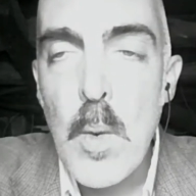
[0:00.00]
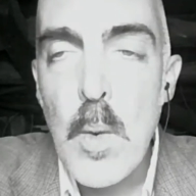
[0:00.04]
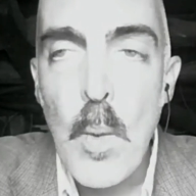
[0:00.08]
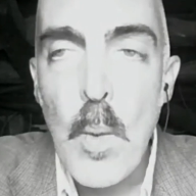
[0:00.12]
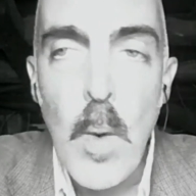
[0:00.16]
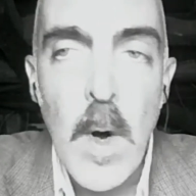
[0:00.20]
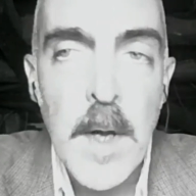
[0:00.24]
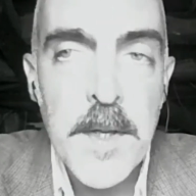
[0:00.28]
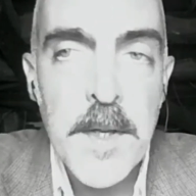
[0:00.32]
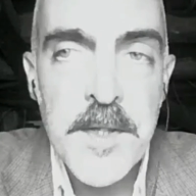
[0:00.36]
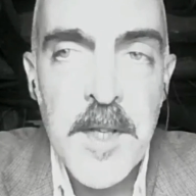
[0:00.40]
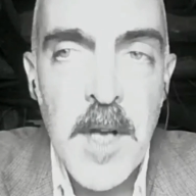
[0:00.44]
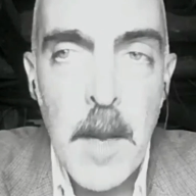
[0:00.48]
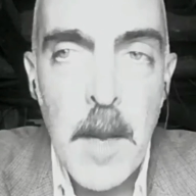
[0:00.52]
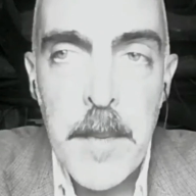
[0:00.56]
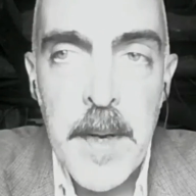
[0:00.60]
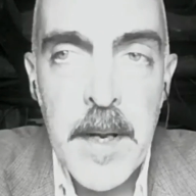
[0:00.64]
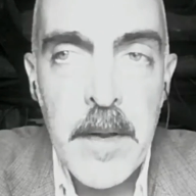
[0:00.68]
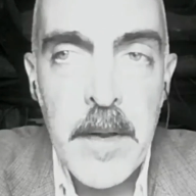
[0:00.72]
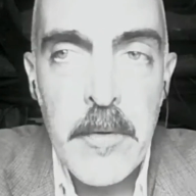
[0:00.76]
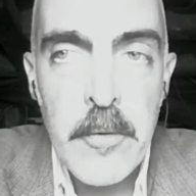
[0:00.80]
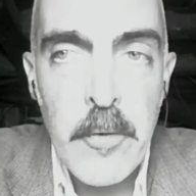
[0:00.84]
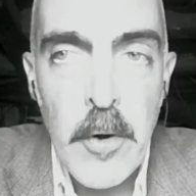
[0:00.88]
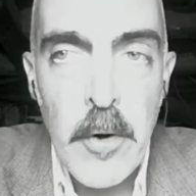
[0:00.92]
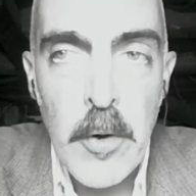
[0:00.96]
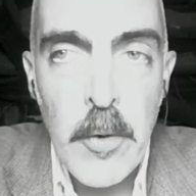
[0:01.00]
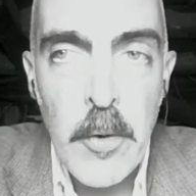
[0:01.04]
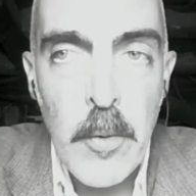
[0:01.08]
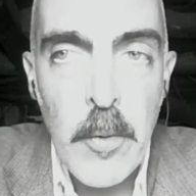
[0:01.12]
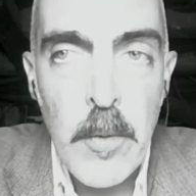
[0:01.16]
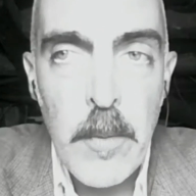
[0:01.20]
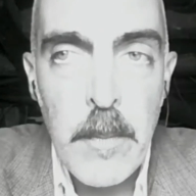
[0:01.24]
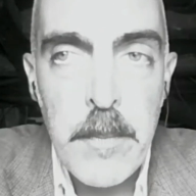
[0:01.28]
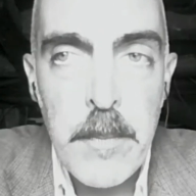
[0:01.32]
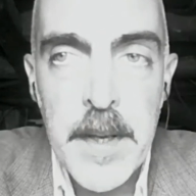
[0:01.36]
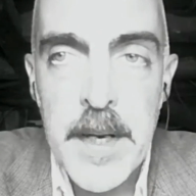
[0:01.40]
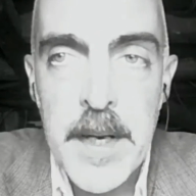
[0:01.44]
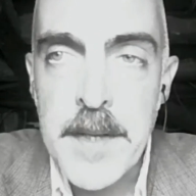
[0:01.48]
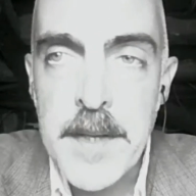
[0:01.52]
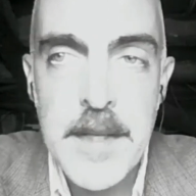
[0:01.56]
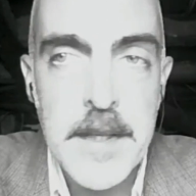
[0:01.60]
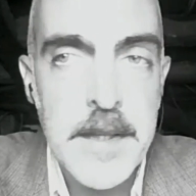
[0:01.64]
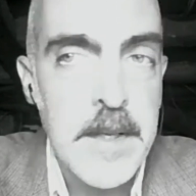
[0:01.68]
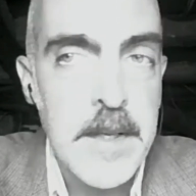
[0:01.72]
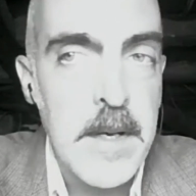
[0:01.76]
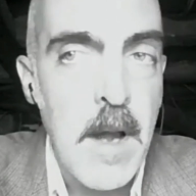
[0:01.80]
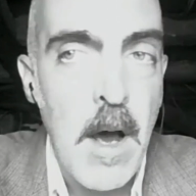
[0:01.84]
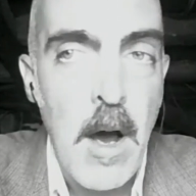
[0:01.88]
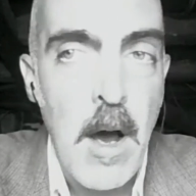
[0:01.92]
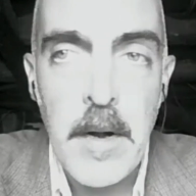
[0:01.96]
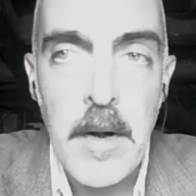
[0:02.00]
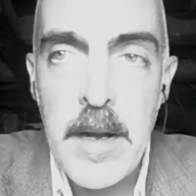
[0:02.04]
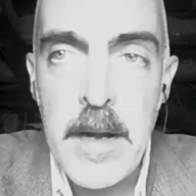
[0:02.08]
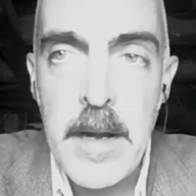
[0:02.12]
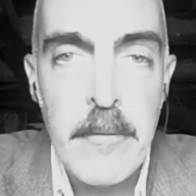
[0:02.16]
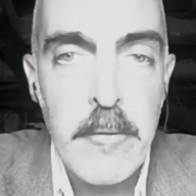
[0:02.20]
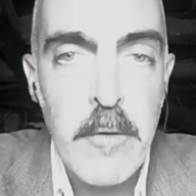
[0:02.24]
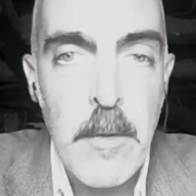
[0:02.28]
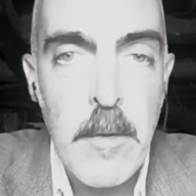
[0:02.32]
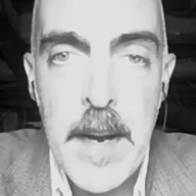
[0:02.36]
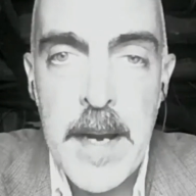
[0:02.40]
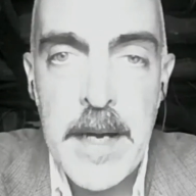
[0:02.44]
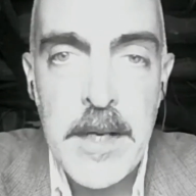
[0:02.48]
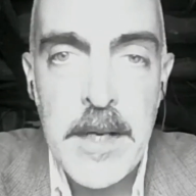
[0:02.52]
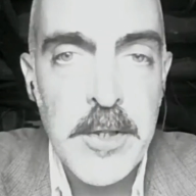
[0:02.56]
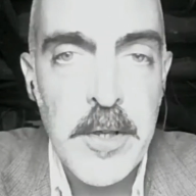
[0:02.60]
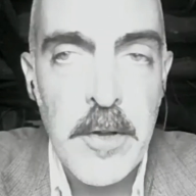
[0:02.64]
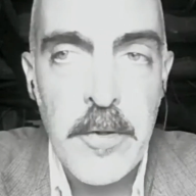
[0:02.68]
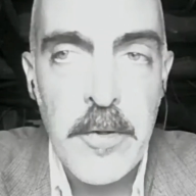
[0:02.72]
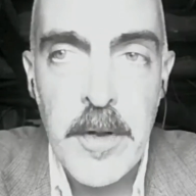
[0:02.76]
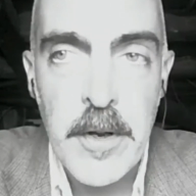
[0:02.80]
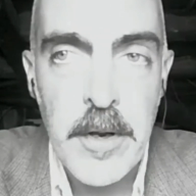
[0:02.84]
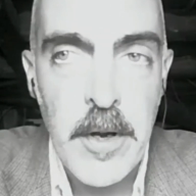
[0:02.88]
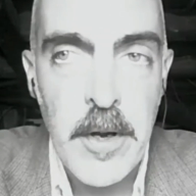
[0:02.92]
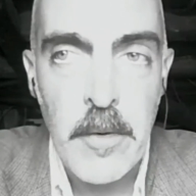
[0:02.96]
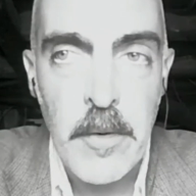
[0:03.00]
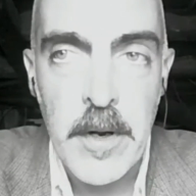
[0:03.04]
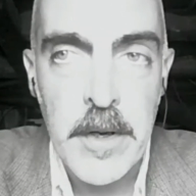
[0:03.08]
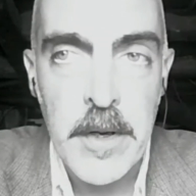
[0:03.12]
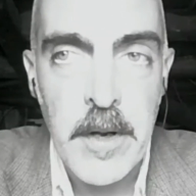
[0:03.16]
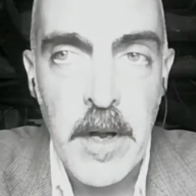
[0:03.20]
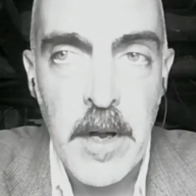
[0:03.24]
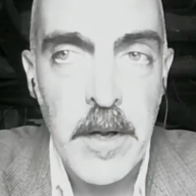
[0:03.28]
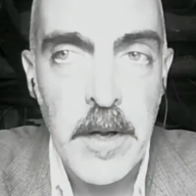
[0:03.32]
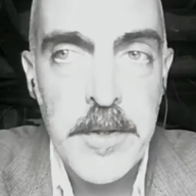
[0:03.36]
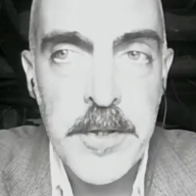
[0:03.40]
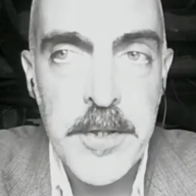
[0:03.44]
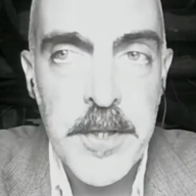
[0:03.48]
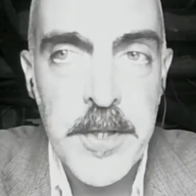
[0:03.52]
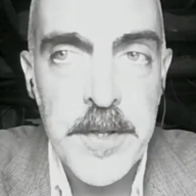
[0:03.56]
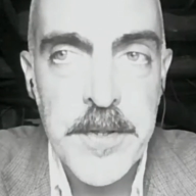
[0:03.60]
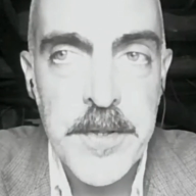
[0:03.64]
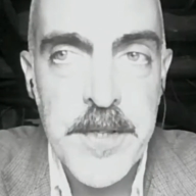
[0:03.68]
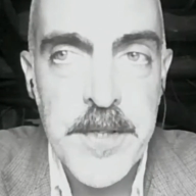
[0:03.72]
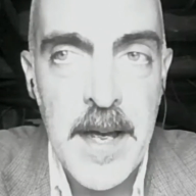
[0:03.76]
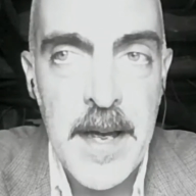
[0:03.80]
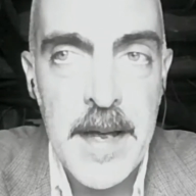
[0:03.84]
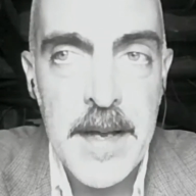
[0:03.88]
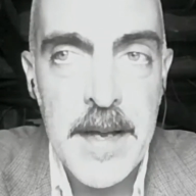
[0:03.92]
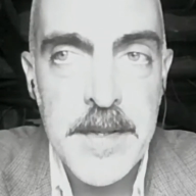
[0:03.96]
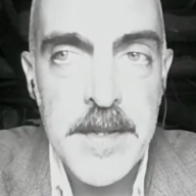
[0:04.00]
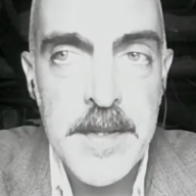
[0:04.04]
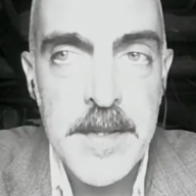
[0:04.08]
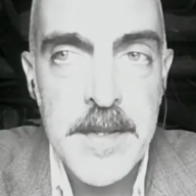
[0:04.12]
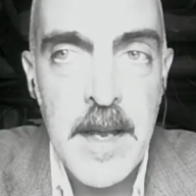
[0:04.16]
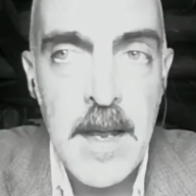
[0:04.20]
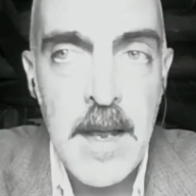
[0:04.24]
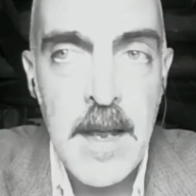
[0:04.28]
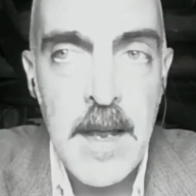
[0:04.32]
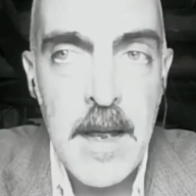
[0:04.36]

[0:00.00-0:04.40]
what's coming through? Because it's not information that your unconscious has